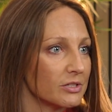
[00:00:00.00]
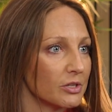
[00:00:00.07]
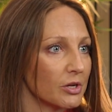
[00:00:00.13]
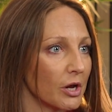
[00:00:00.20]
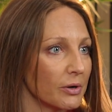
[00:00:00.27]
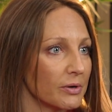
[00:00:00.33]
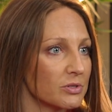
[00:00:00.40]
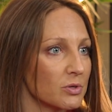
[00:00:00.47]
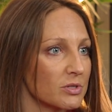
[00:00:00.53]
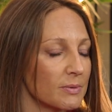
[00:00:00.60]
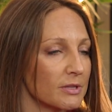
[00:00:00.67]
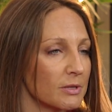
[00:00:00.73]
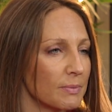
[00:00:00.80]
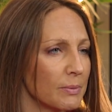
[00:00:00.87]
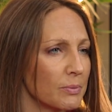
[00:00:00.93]
It's not something
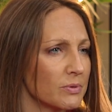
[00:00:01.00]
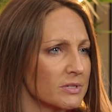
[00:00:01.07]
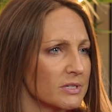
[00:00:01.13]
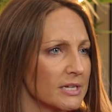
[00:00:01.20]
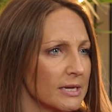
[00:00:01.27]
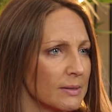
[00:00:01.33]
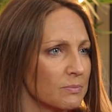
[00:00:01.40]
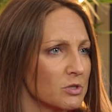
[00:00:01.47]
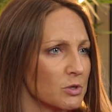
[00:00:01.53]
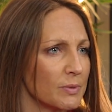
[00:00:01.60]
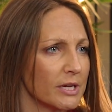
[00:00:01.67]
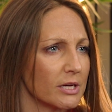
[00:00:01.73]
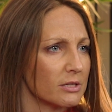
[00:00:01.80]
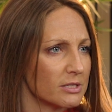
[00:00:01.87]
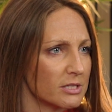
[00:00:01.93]
that people seem to be
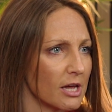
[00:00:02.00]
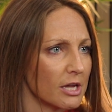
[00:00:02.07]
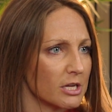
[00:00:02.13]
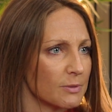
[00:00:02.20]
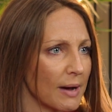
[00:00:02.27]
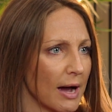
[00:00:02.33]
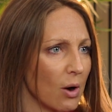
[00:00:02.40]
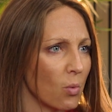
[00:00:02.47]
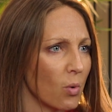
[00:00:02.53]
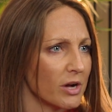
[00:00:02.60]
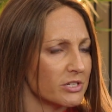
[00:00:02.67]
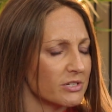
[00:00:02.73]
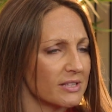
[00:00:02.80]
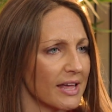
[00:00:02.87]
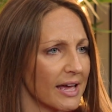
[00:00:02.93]
concerned about. Why do
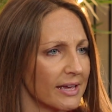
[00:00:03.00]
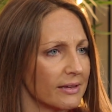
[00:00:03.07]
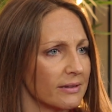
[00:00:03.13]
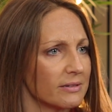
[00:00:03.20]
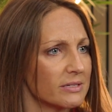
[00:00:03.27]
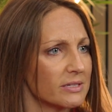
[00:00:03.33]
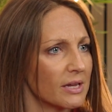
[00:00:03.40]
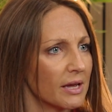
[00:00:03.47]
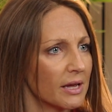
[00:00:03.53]
you think that is?